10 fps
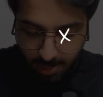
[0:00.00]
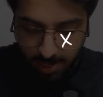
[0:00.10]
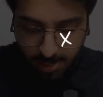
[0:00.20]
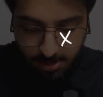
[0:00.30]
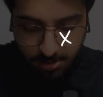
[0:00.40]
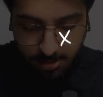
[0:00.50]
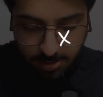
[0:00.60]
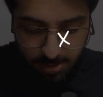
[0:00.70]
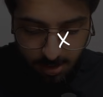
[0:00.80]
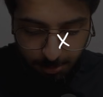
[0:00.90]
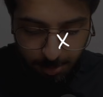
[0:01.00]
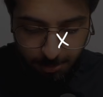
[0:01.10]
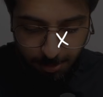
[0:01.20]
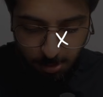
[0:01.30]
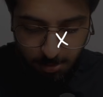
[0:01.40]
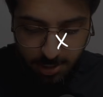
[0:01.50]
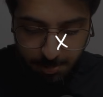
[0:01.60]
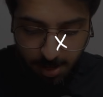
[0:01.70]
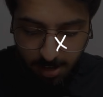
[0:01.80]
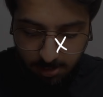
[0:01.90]
And as you can see, if we follow this
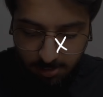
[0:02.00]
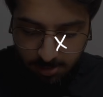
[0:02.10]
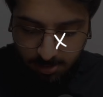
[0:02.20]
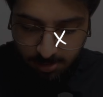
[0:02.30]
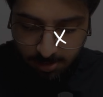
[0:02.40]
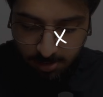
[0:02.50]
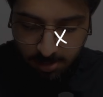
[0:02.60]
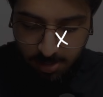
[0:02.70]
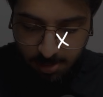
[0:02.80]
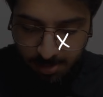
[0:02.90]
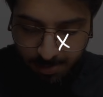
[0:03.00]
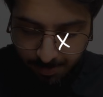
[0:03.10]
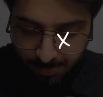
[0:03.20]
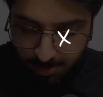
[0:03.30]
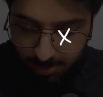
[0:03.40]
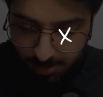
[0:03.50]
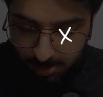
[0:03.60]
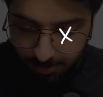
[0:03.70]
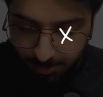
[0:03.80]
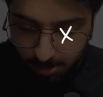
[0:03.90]
path,
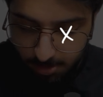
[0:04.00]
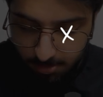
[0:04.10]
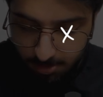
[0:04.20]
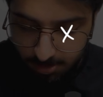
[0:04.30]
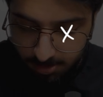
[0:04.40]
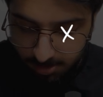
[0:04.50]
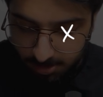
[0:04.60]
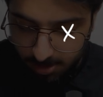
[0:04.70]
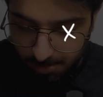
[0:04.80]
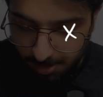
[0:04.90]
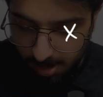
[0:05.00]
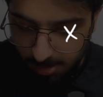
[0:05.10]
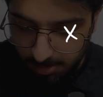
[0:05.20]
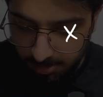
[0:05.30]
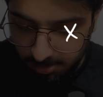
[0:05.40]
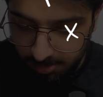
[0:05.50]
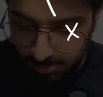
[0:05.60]
this follows the path